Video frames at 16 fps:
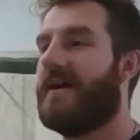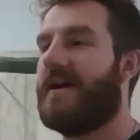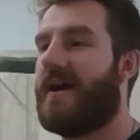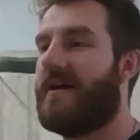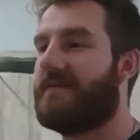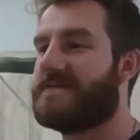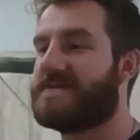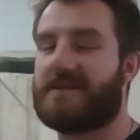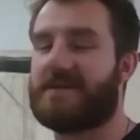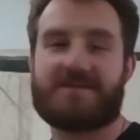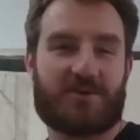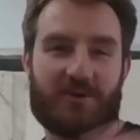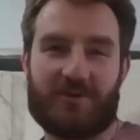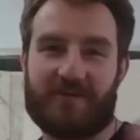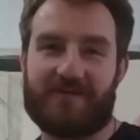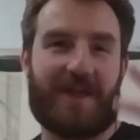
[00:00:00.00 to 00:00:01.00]
of some
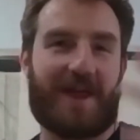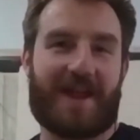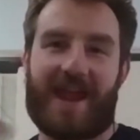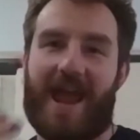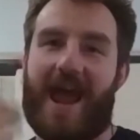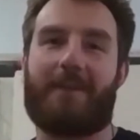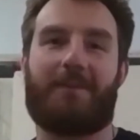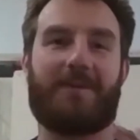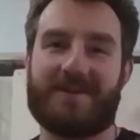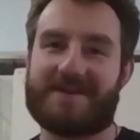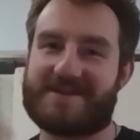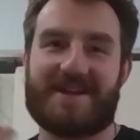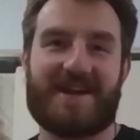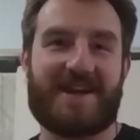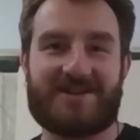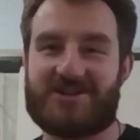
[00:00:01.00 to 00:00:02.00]
sort of like
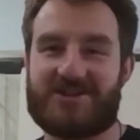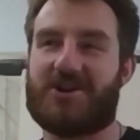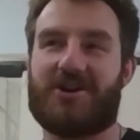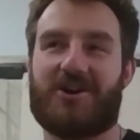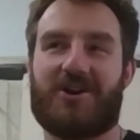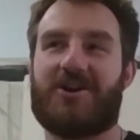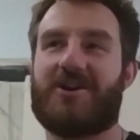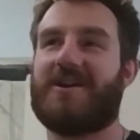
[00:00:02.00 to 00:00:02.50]
capitalist nature,